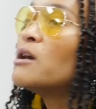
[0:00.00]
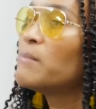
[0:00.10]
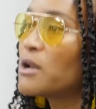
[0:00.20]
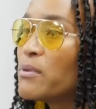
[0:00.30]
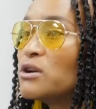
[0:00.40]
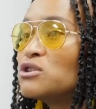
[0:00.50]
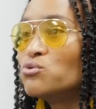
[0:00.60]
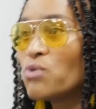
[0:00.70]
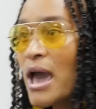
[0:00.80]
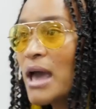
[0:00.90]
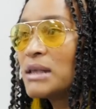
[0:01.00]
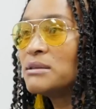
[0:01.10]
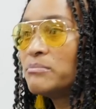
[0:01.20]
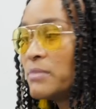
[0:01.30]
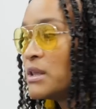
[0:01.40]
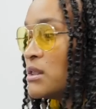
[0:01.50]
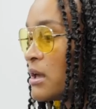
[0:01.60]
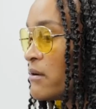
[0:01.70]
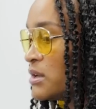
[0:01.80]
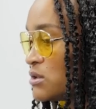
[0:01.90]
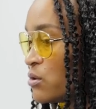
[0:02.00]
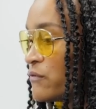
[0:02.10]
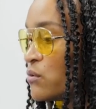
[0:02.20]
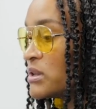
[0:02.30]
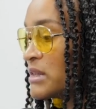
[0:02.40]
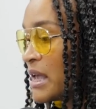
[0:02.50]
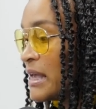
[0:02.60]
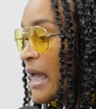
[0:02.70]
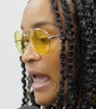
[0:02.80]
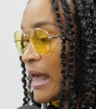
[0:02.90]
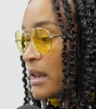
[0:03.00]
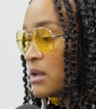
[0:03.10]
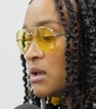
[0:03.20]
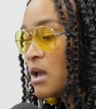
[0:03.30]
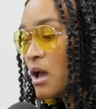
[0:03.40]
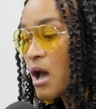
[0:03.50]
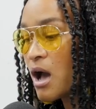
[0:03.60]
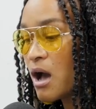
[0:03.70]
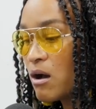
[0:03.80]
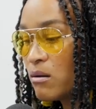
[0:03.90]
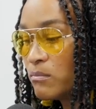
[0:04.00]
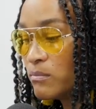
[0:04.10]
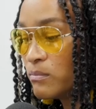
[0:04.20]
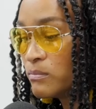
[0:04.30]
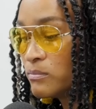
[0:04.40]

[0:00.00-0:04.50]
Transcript: But a person who hasn't been there and so forth, they can. Right.